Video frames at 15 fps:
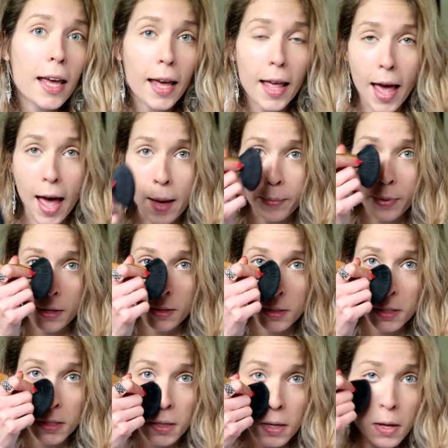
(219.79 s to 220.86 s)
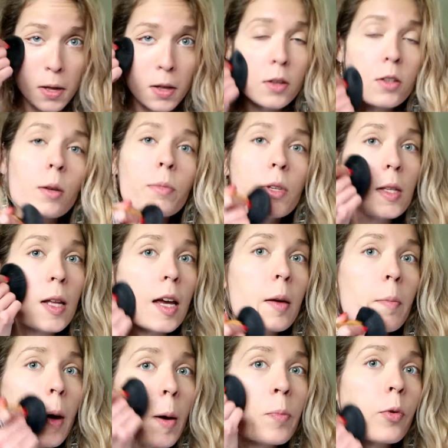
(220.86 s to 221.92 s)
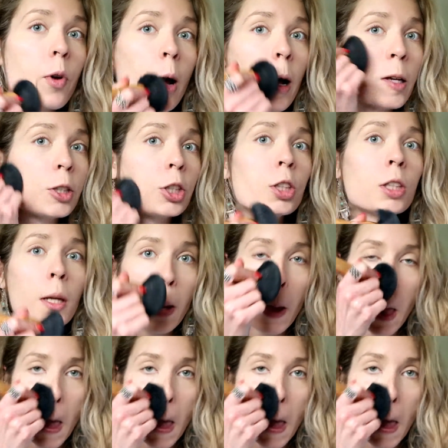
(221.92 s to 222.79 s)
it happens. So I'm just taking my brush